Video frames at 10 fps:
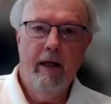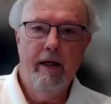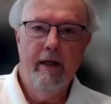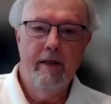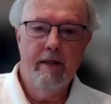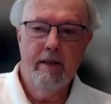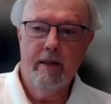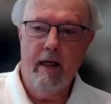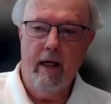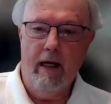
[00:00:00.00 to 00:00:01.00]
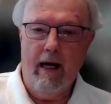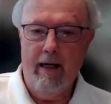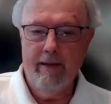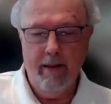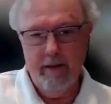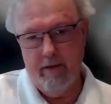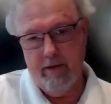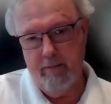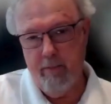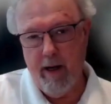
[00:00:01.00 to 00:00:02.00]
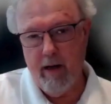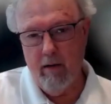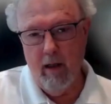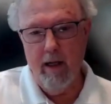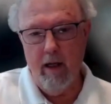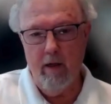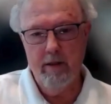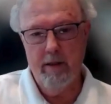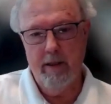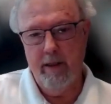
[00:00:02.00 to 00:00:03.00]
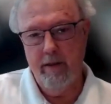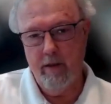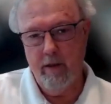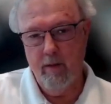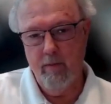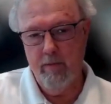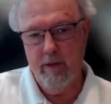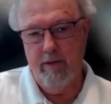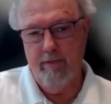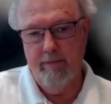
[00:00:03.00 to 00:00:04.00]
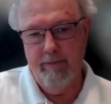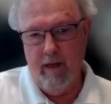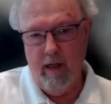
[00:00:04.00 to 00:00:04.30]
is I think there's some parallels in terms of